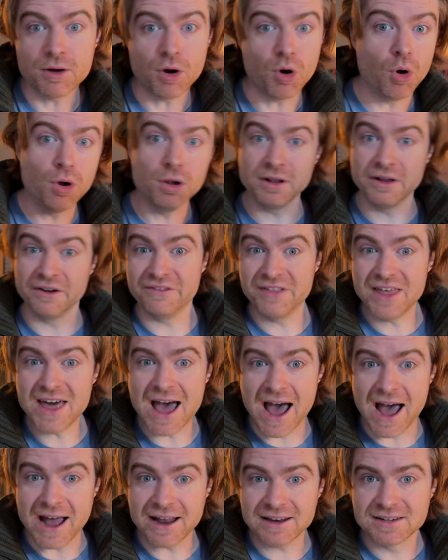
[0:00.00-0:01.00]
All of
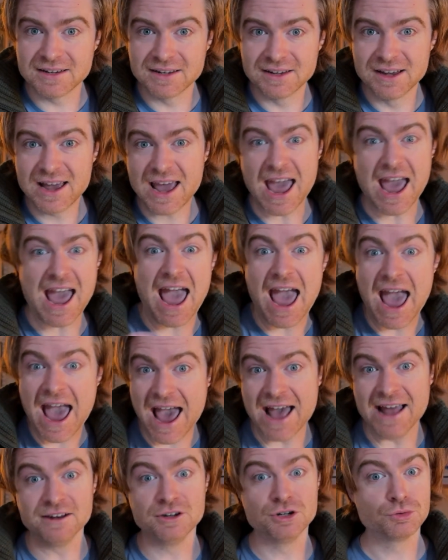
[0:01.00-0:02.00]
that
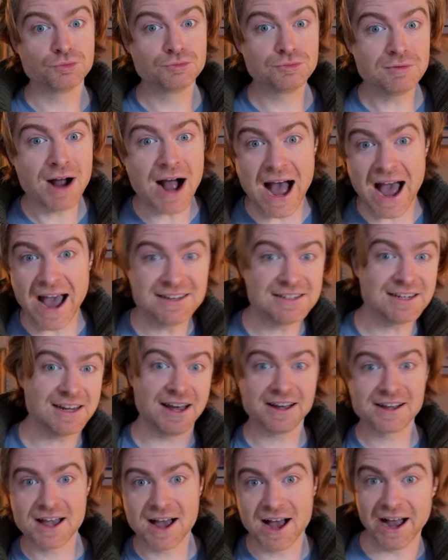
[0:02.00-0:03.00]
and right
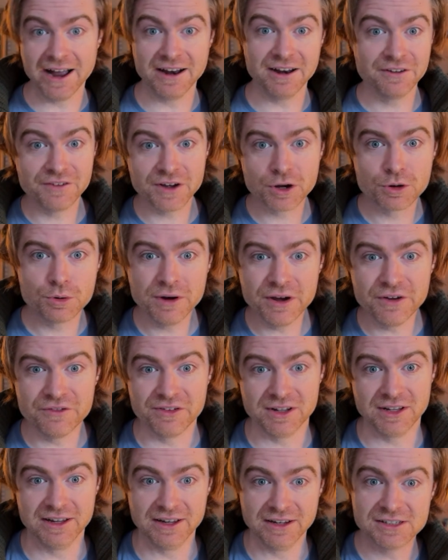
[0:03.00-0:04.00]
are kind of
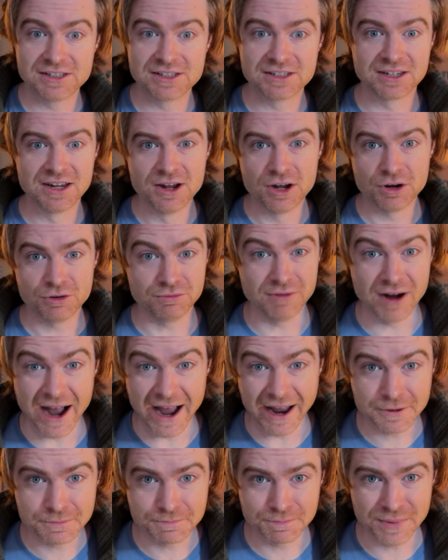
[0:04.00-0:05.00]
equivalent,
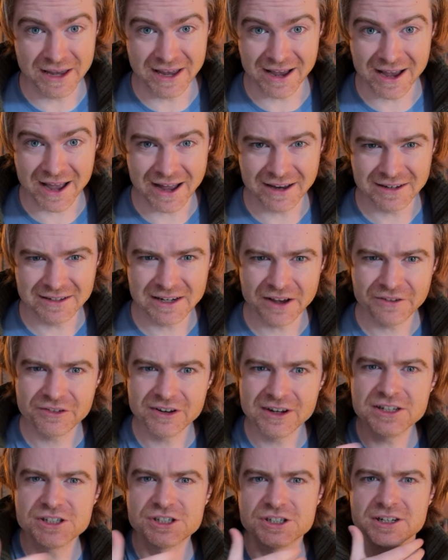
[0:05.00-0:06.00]
right being our
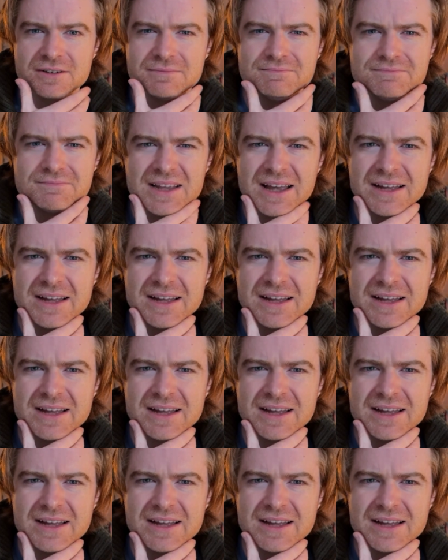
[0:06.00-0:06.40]
definition.